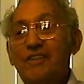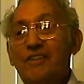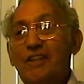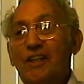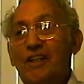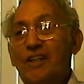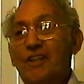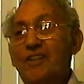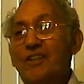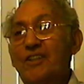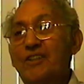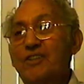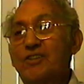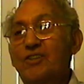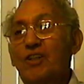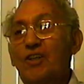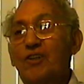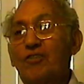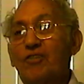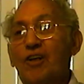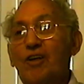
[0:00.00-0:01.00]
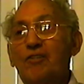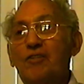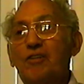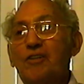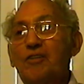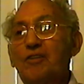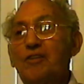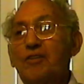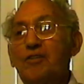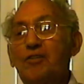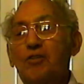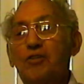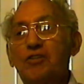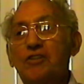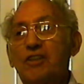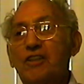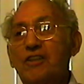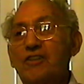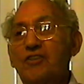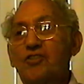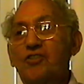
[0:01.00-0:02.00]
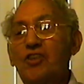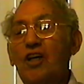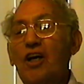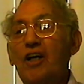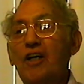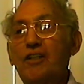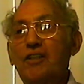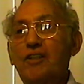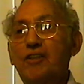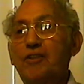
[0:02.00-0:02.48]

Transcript: and I started driving. It was exciting.